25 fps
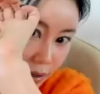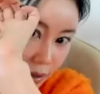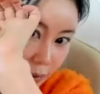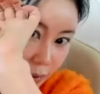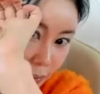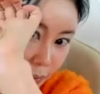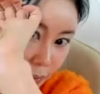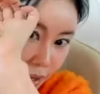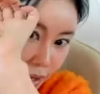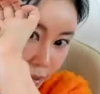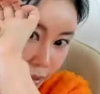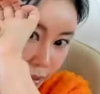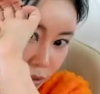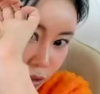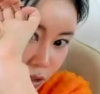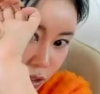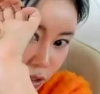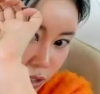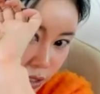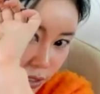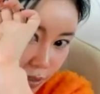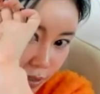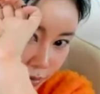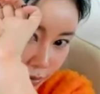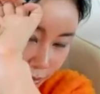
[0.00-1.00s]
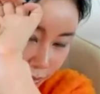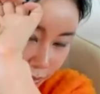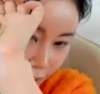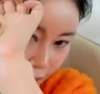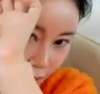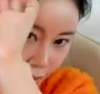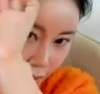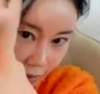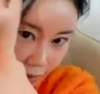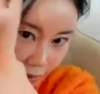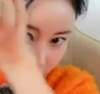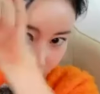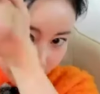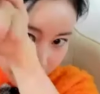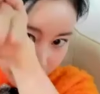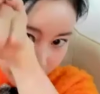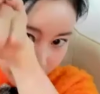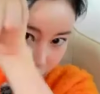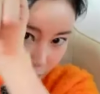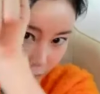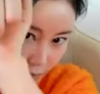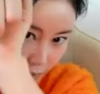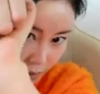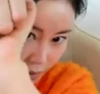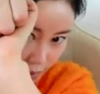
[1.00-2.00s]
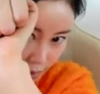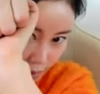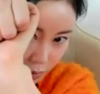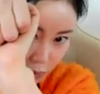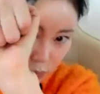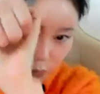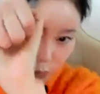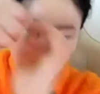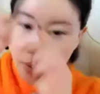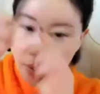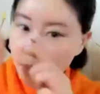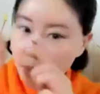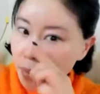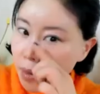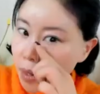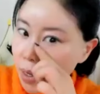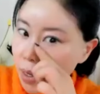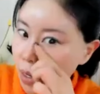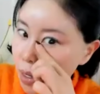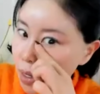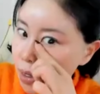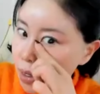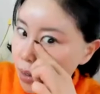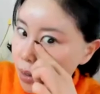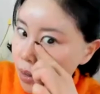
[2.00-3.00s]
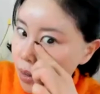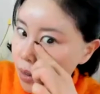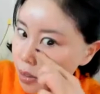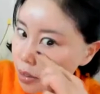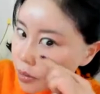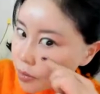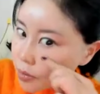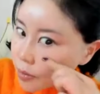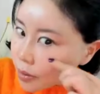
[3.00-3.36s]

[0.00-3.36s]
the mid cheek line. This one, this